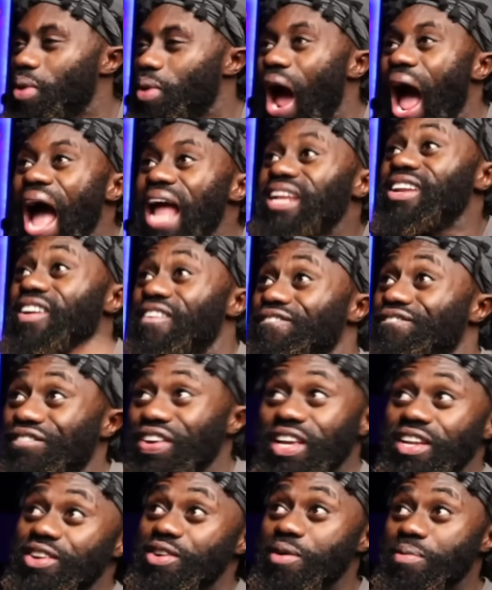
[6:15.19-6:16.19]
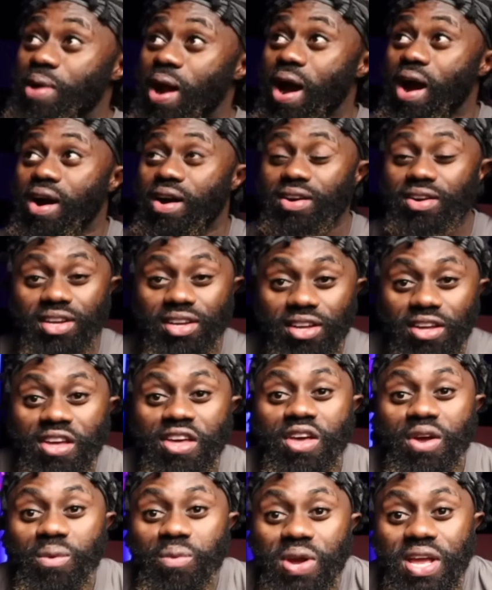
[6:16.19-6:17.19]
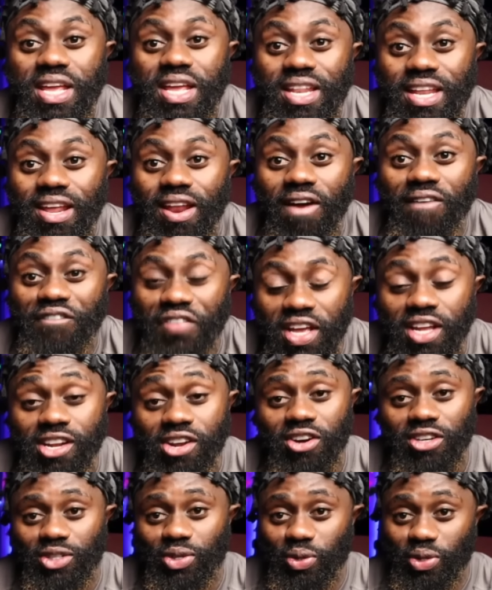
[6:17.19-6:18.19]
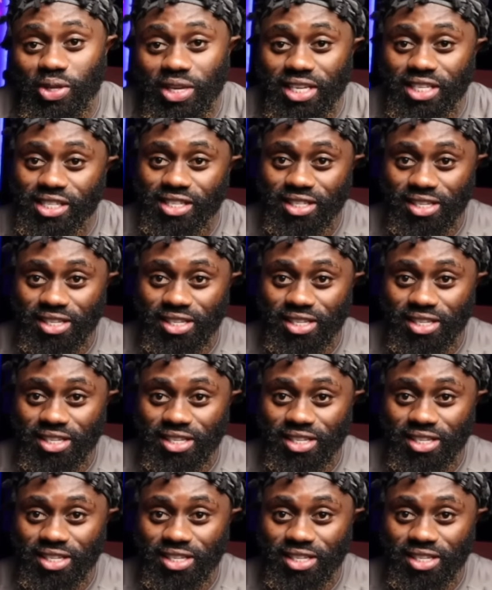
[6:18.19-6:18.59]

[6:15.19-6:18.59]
I need a video, bro. We need a video to this.